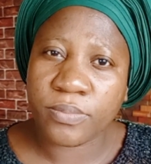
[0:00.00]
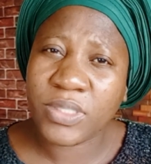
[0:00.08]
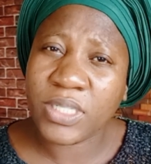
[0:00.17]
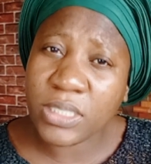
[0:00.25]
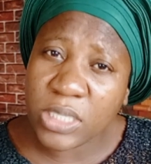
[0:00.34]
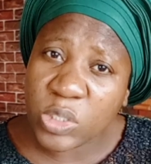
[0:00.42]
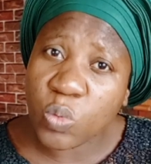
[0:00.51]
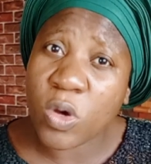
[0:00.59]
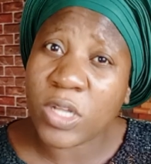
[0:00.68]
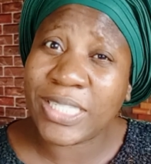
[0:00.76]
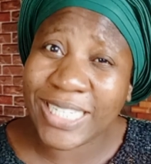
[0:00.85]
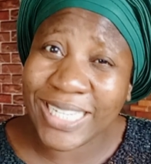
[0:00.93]
This is
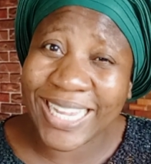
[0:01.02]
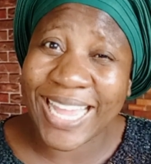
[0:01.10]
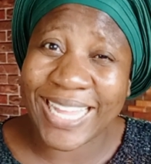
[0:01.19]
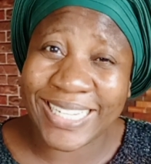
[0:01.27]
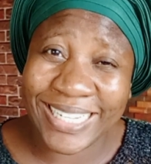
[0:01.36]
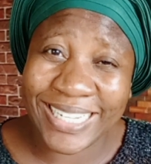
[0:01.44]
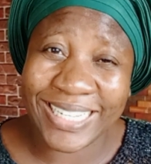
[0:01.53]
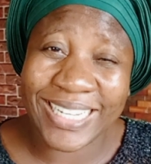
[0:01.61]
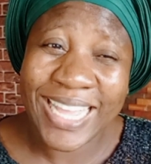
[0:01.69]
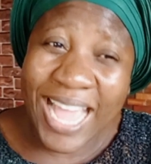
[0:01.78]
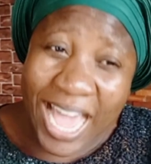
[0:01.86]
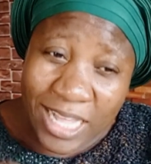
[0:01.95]
what Chika did.
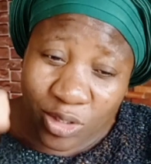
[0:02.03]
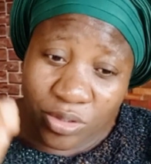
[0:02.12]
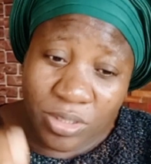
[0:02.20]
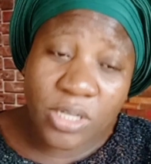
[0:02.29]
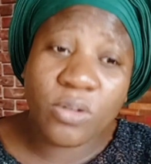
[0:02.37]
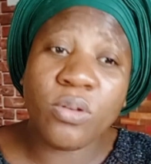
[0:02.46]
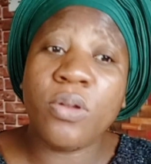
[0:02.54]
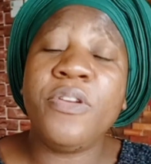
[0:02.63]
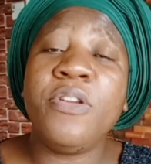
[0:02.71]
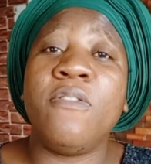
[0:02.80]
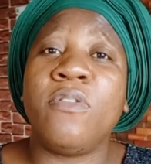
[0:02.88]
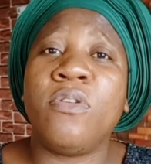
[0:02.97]
And to the
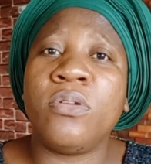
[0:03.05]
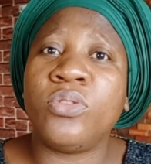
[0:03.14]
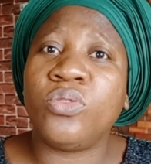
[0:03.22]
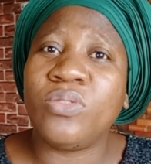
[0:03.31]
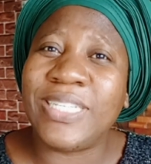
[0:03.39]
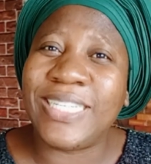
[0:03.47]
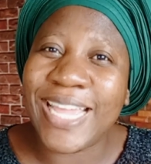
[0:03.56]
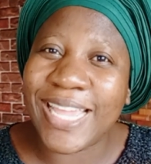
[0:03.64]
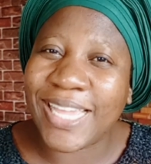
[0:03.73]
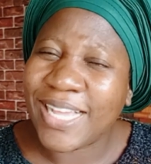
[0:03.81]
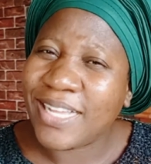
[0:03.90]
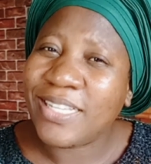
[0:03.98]
glory of God today,